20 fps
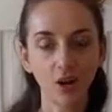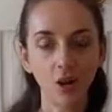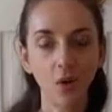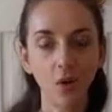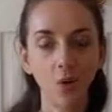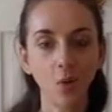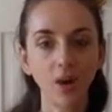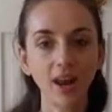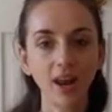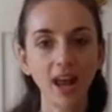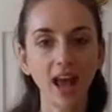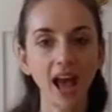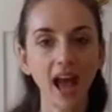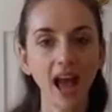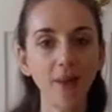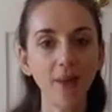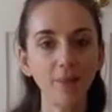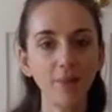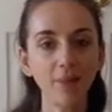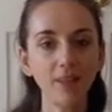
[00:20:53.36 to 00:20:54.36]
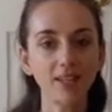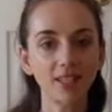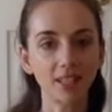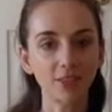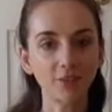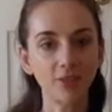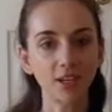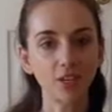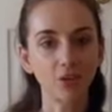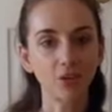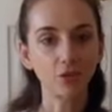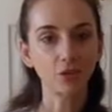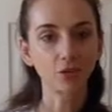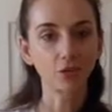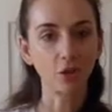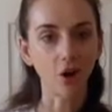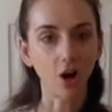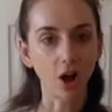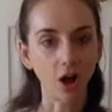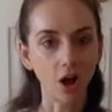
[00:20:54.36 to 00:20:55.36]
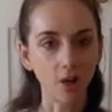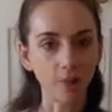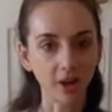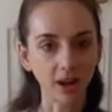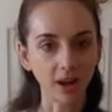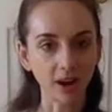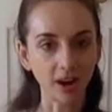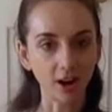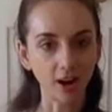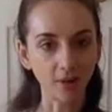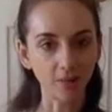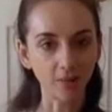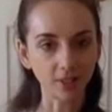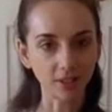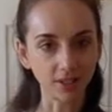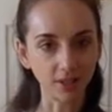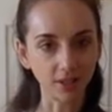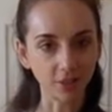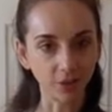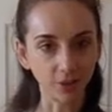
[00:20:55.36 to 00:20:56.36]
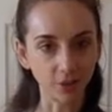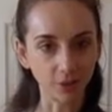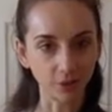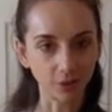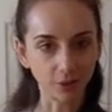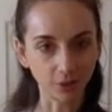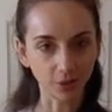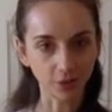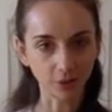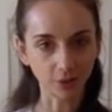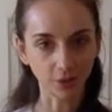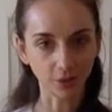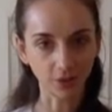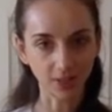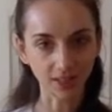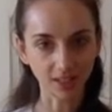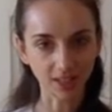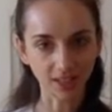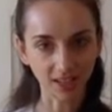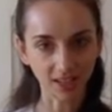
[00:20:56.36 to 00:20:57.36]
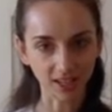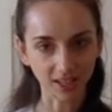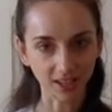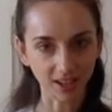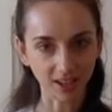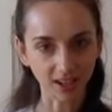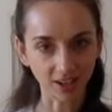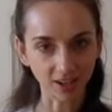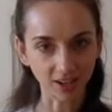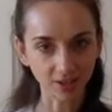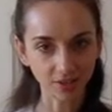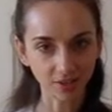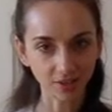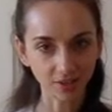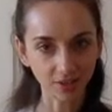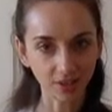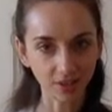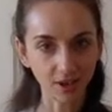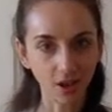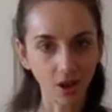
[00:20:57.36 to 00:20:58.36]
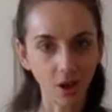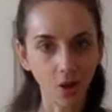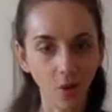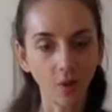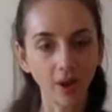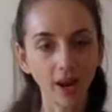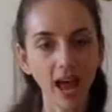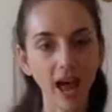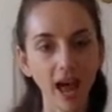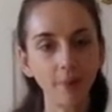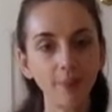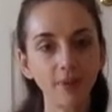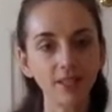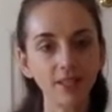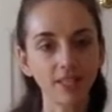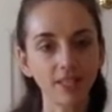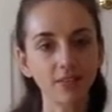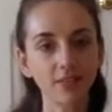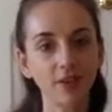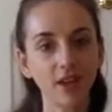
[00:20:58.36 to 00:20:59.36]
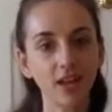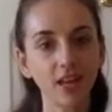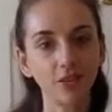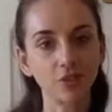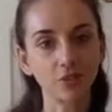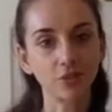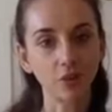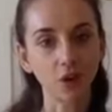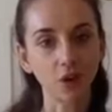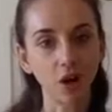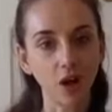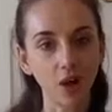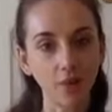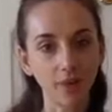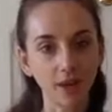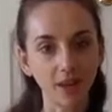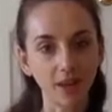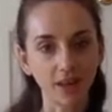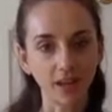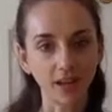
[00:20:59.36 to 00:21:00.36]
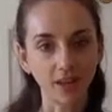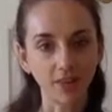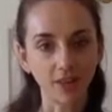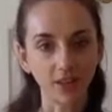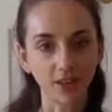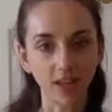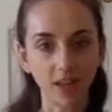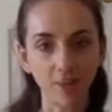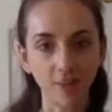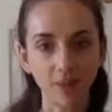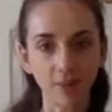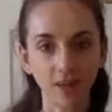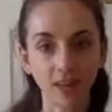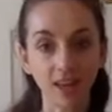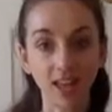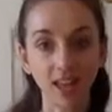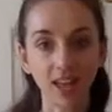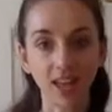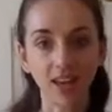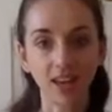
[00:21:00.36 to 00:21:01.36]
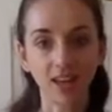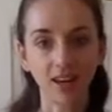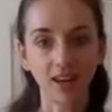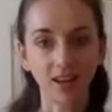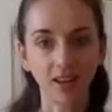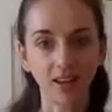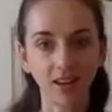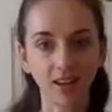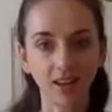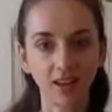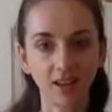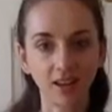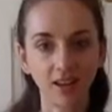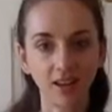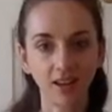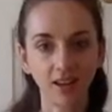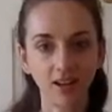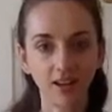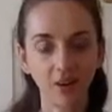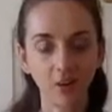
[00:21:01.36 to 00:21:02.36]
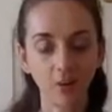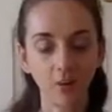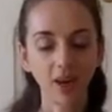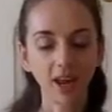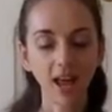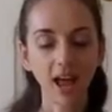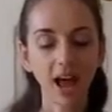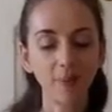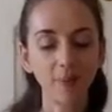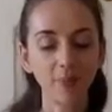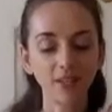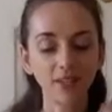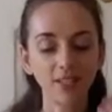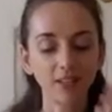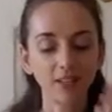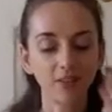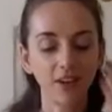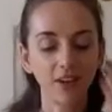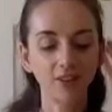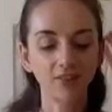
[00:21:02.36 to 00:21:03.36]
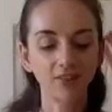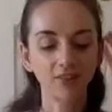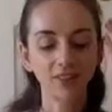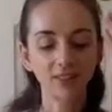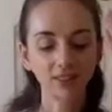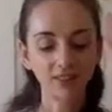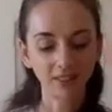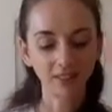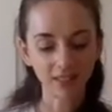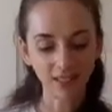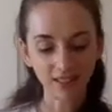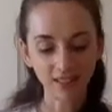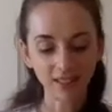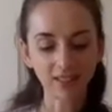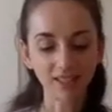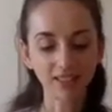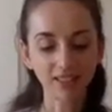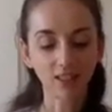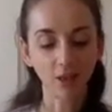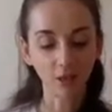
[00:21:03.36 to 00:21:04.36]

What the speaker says: What happens if I draw my arms a little closer towards the ears? What happens if I draw my navel up and in? What happens if I release the